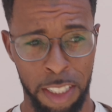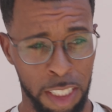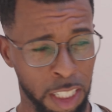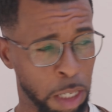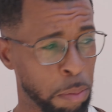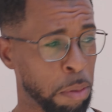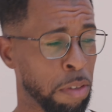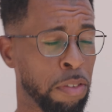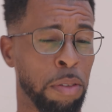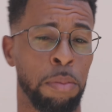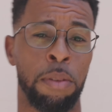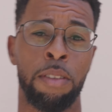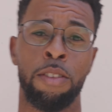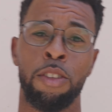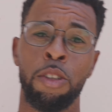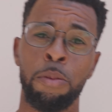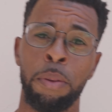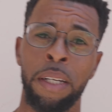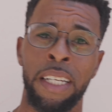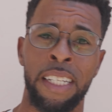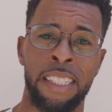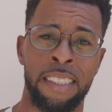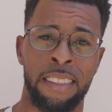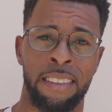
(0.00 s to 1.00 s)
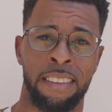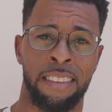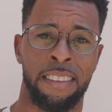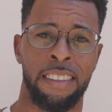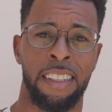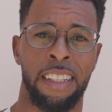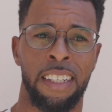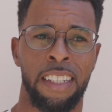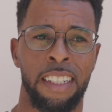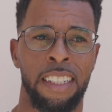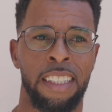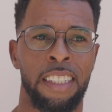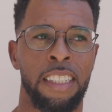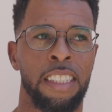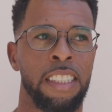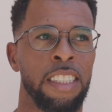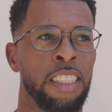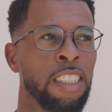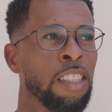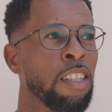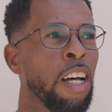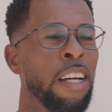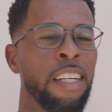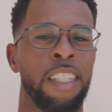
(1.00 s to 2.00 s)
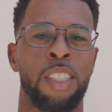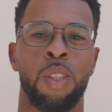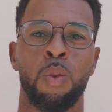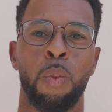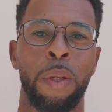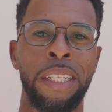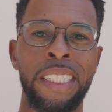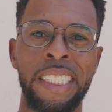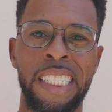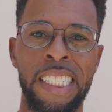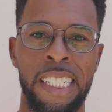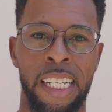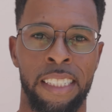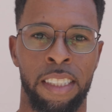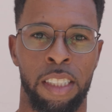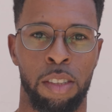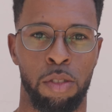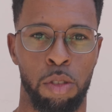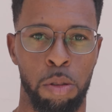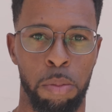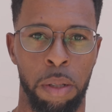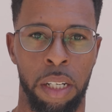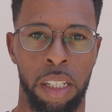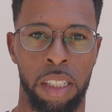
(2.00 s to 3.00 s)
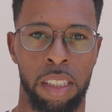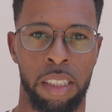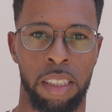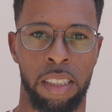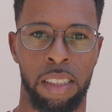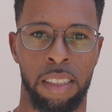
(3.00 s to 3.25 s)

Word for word: coming from Aruba is it's not as windy as Aruba.